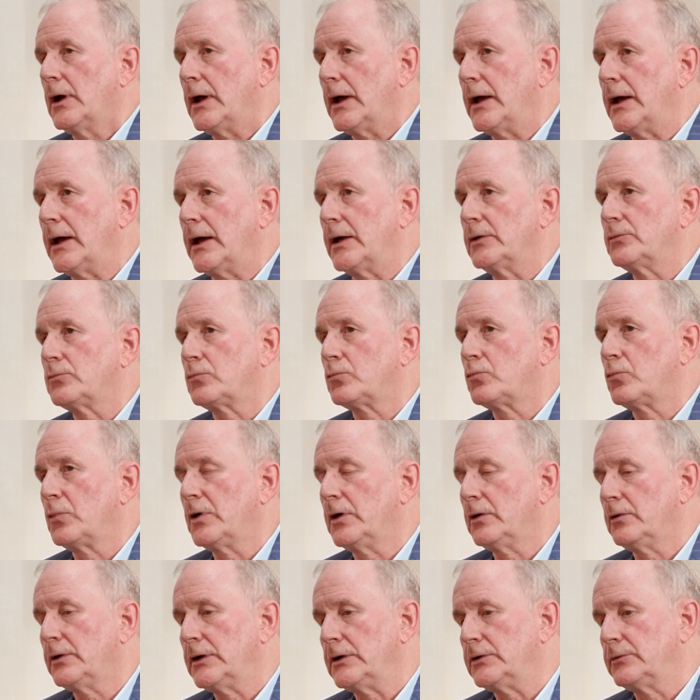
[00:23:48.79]
and
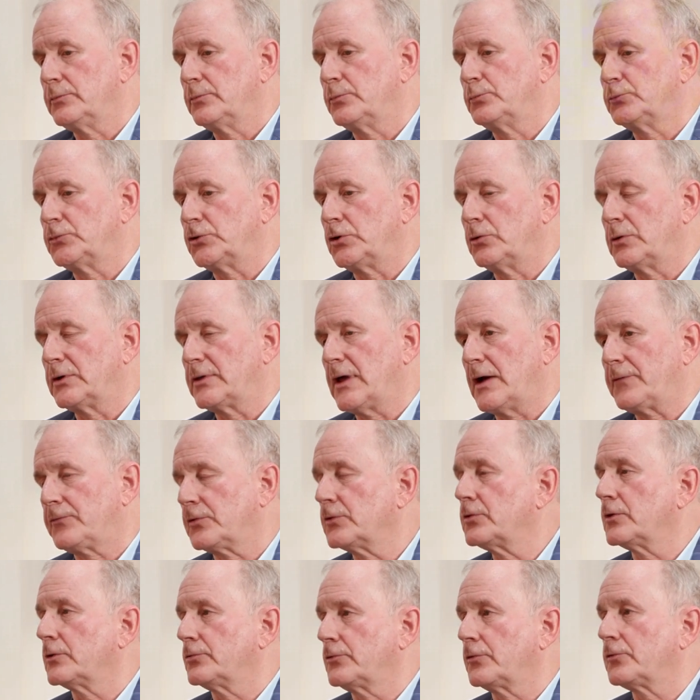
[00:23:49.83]
really doing that
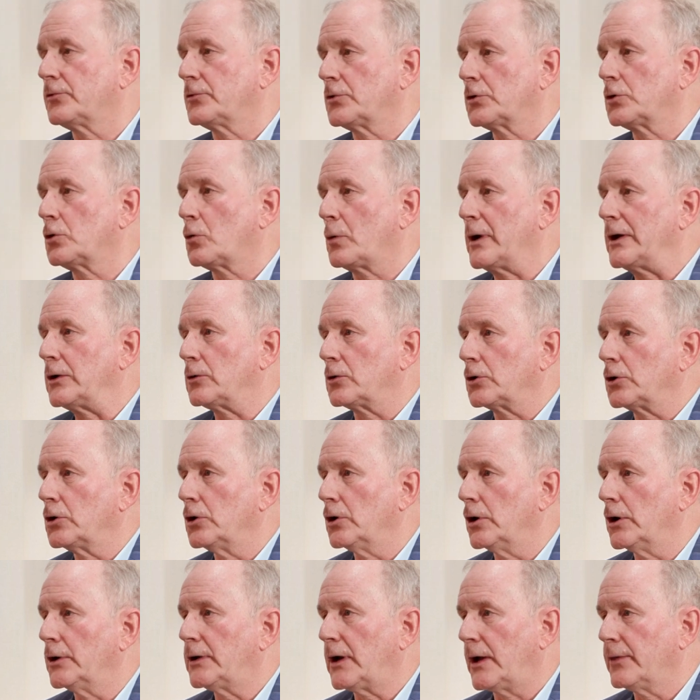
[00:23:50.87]
for the greater good.